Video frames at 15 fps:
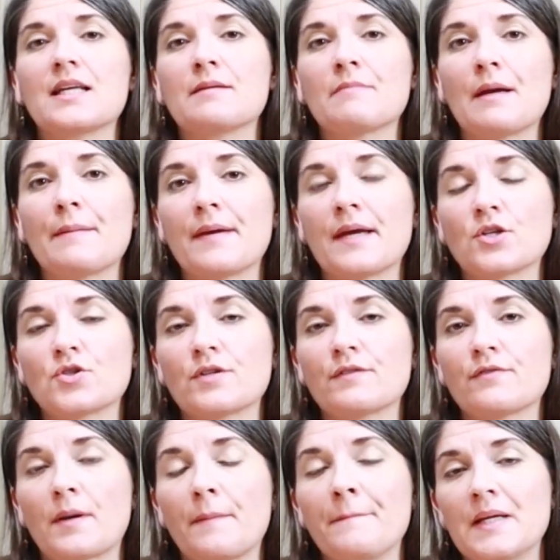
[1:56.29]
in my pantry
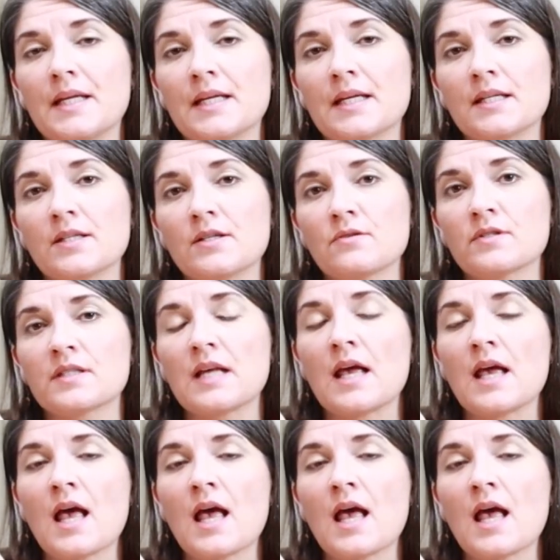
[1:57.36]
for immediate use,